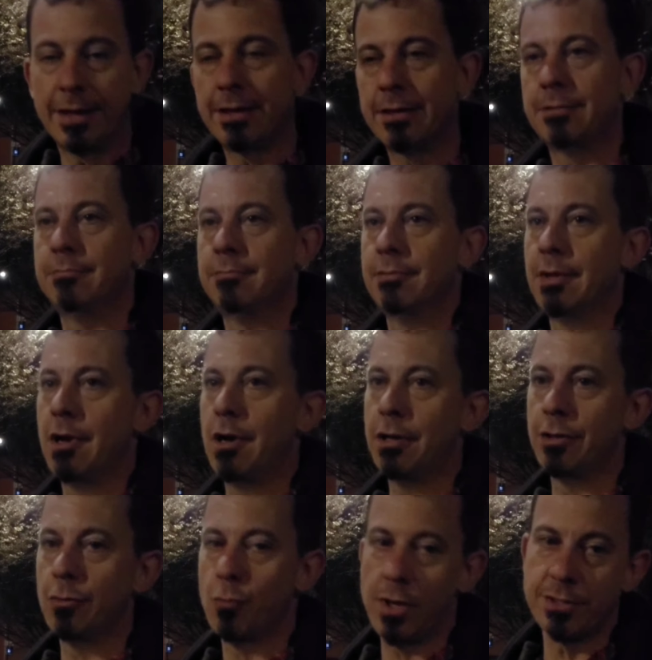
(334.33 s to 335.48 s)
um,
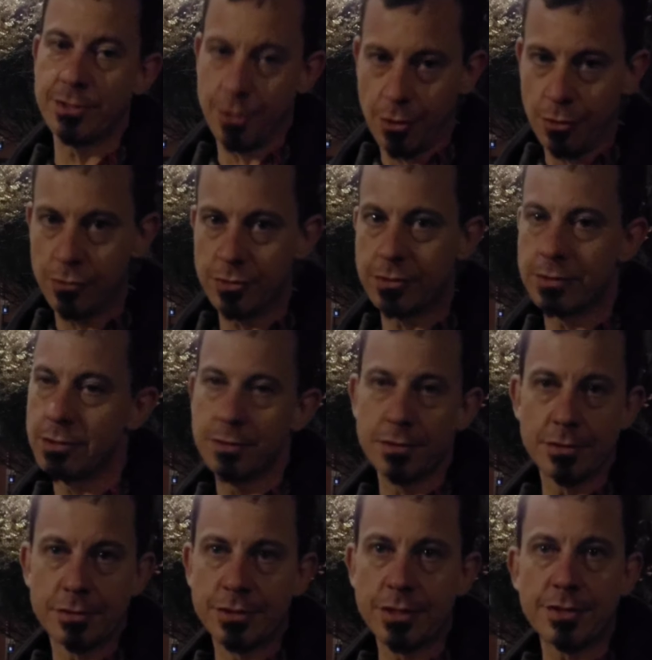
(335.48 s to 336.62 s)
on the West Coast,
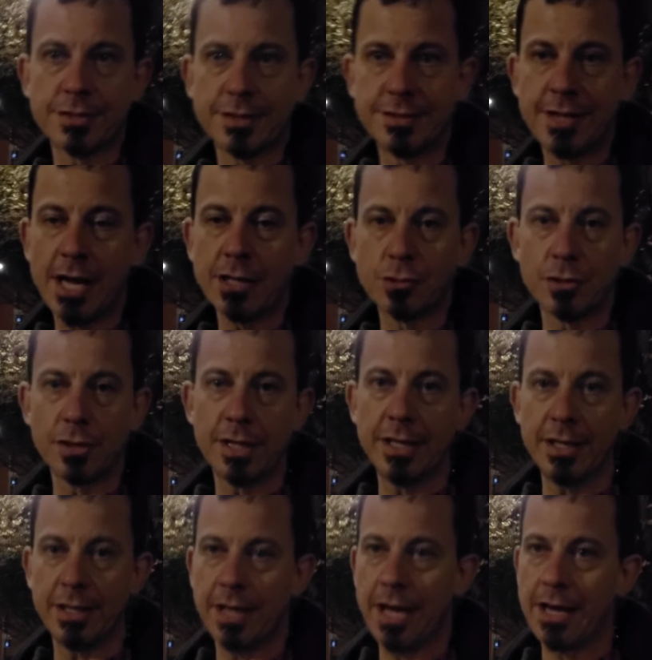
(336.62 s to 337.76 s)
just as
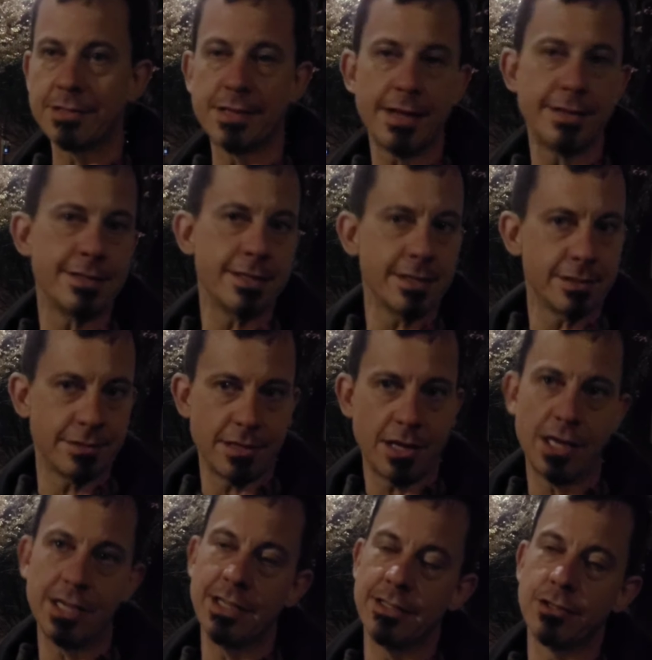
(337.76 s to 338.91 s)
naturally as they did
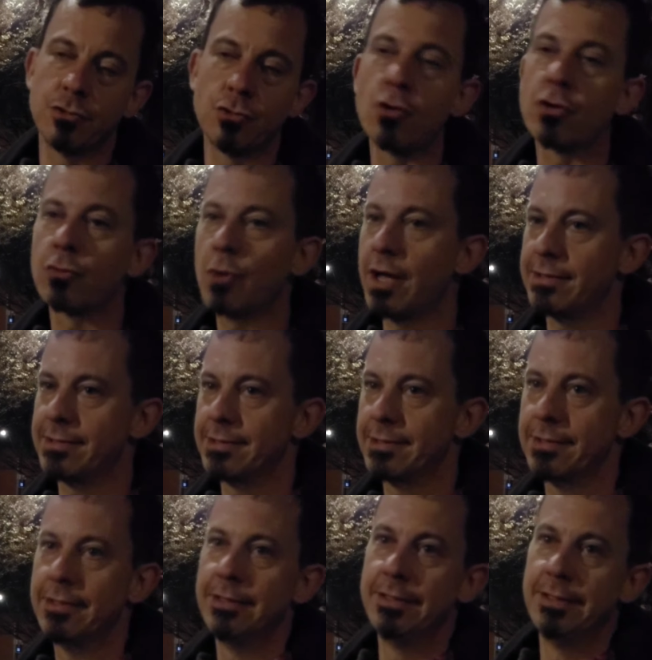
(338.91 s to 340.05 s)
in the Northwest.
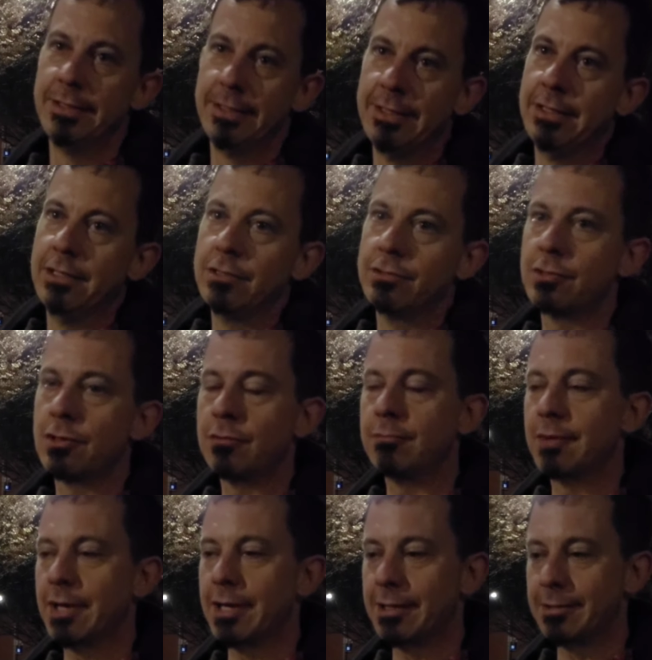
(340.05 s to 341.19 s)
Wow. So,
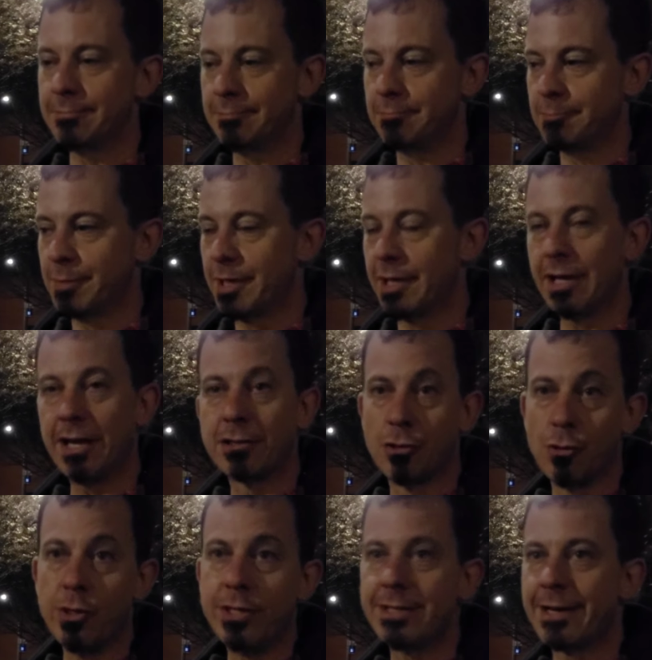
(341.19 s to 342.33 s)
um, but a, a,
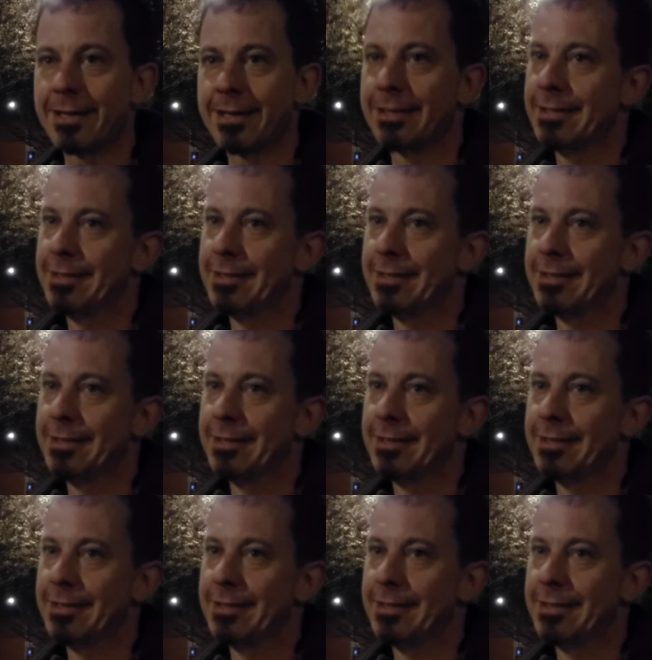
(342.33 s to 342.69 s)
geoduck,